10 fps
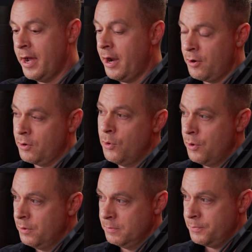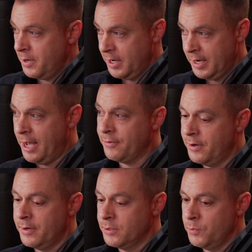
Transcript: and I, our goal, putting it out there,